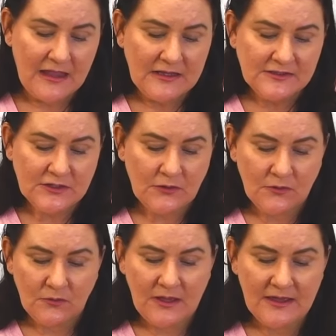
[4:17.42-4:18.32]

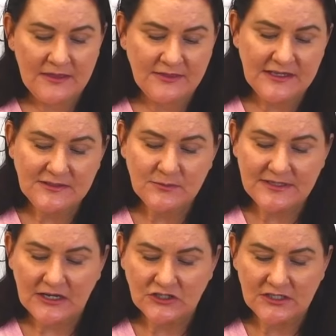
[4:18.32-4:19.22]
So this was
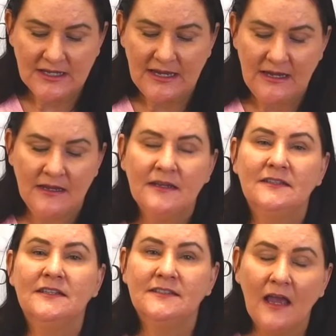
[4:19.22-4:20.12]
actually
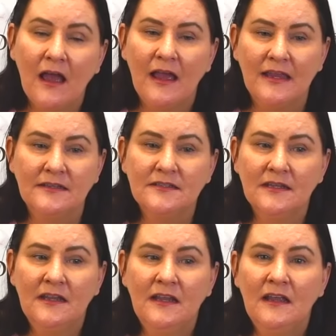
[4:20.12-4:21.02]
designed
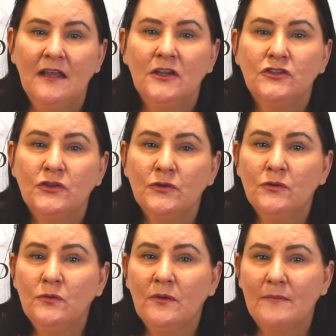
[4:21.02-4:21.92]

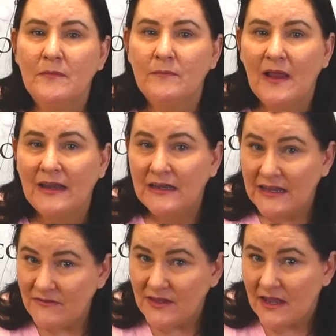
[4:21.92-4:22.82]
to
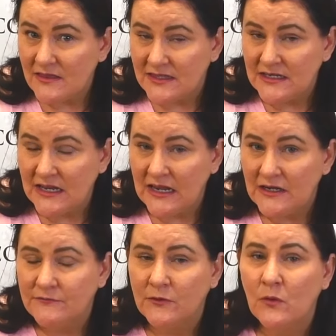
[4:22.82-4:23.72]
alleviate the
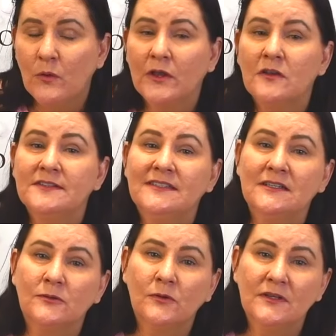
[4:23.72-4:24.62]
need for
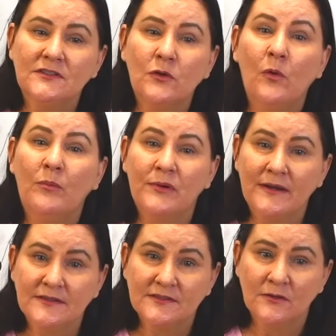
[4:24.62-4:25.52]
corticosteroids or
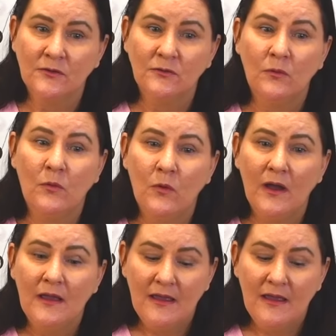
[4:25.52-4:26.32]
prednisone or